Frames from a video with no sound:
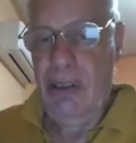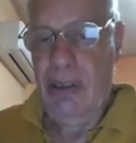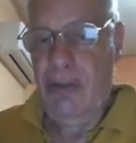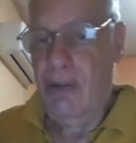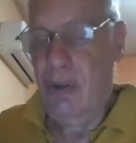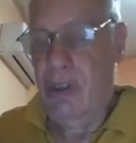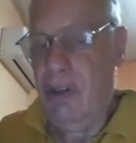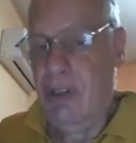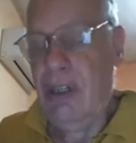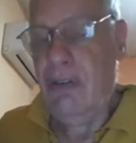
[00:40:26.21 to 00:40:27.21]
If you don't have
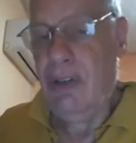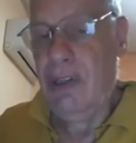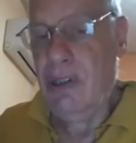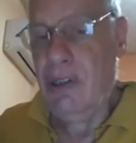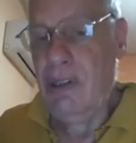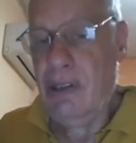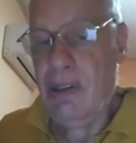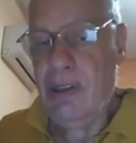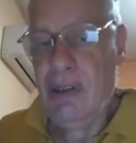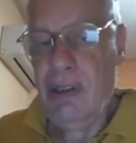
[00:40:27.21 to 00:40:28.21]
inner vertices,
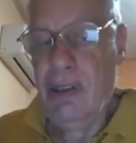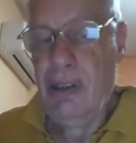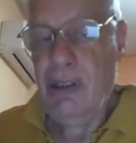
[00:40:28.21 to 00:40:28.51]
then